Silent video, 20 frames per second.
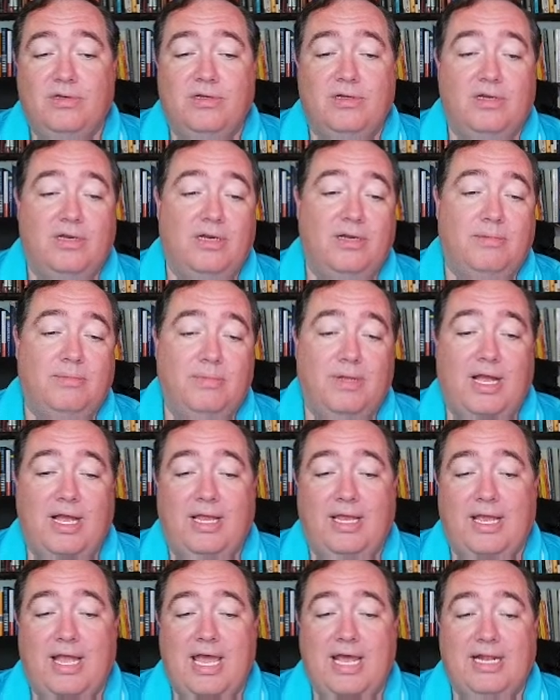
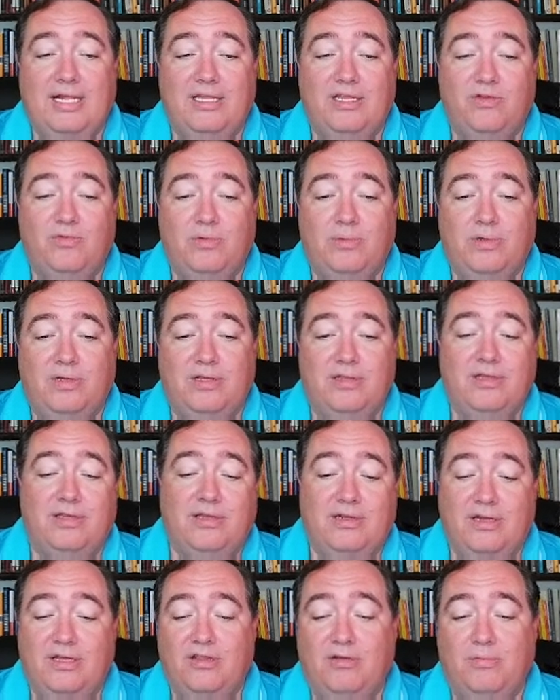I added this one because it's
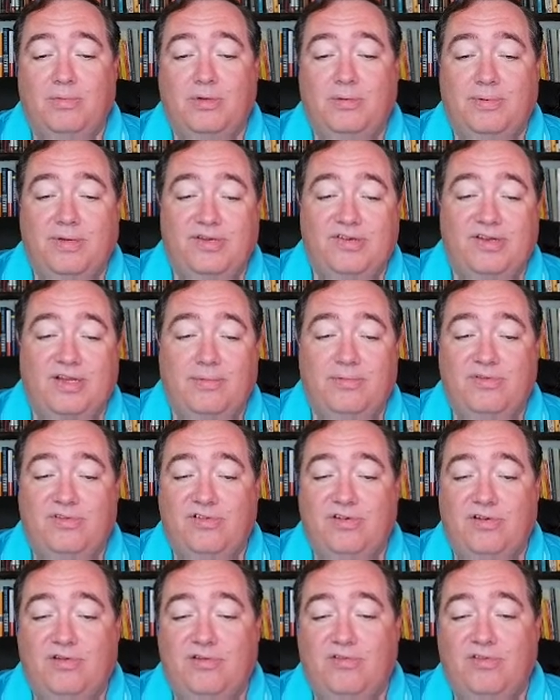another book by James
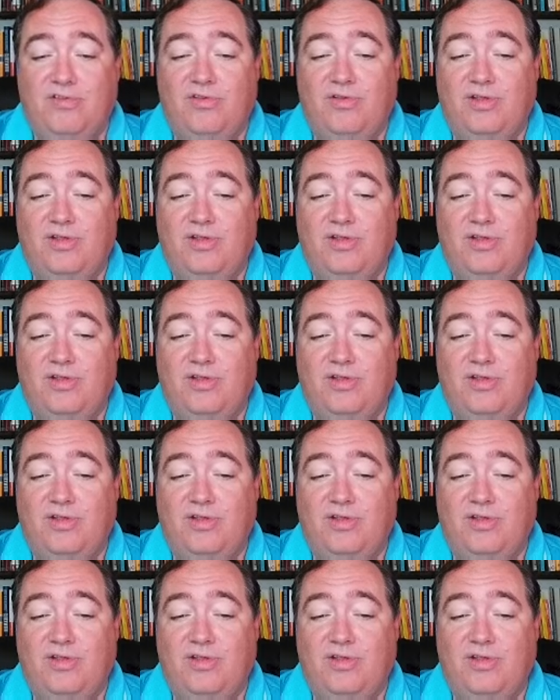Jones,